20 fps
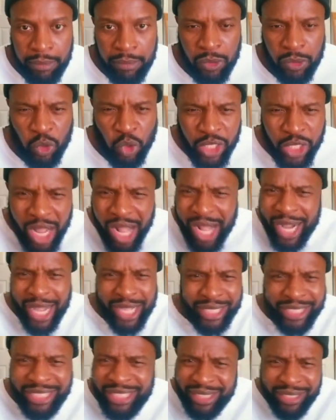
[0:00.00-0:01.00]
So y'all
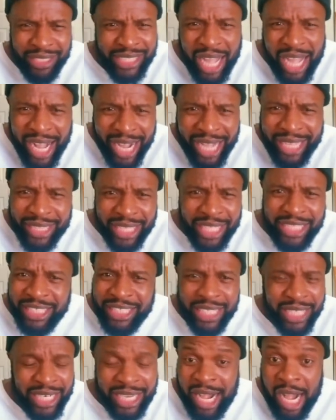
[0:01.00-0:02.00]
got that
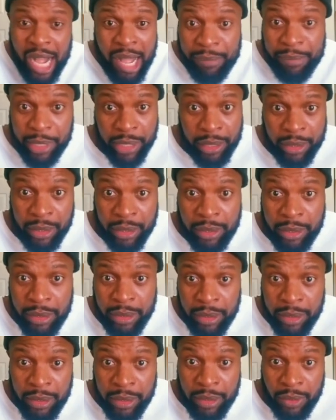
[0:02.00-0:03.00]
shit in common,
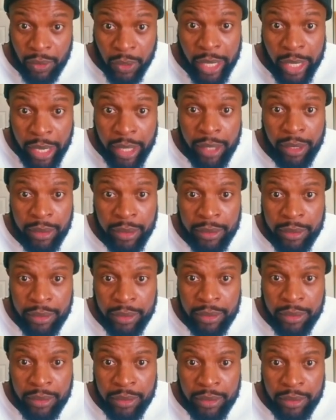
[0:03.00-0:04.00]
okay?
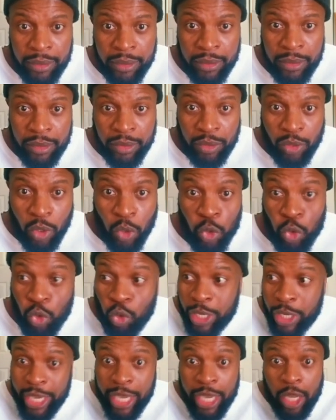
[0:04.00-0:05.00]
So you
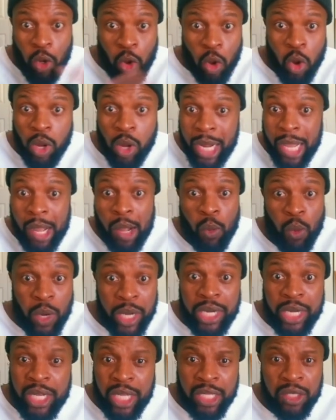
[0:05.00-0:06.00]
can't call out
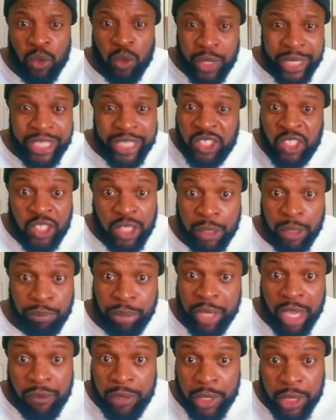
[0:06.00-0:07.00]
one another on that shit,
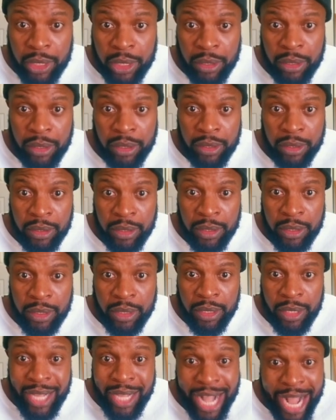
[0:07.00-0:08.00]
period.
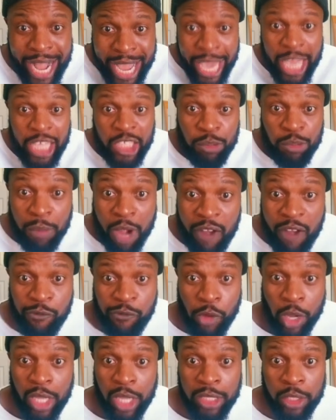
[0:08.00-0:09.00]
I asked my
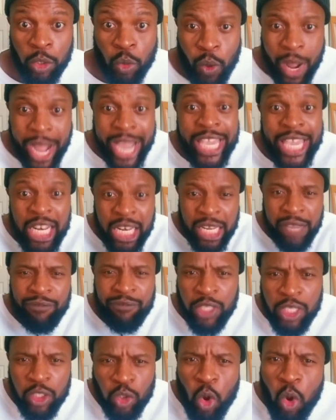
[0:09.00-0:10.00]
father why he
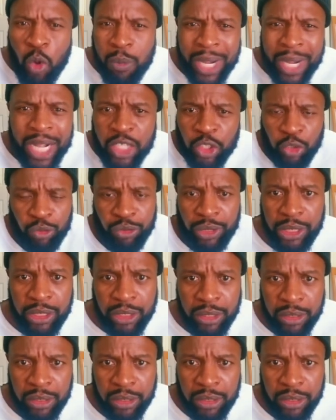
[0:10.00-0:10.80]
left his home country.